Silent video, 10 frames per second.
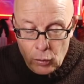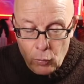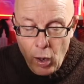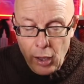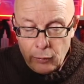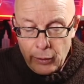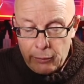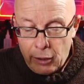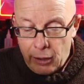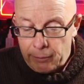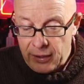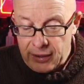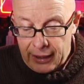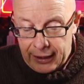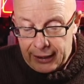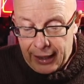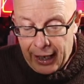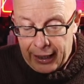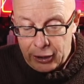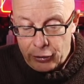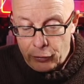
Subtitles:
While we were busily engaged,